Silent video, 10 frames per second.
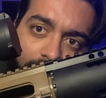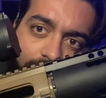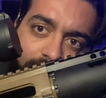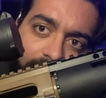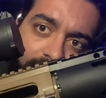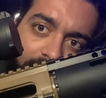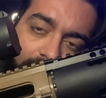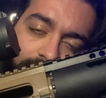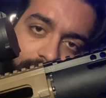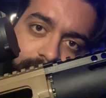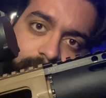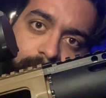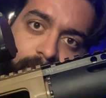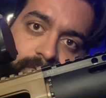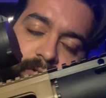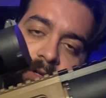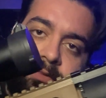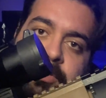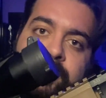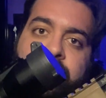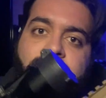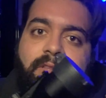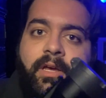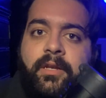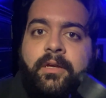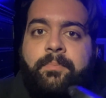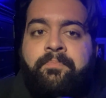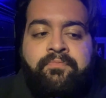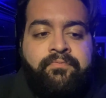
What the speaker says: nut that has those spokes on it that you need to line up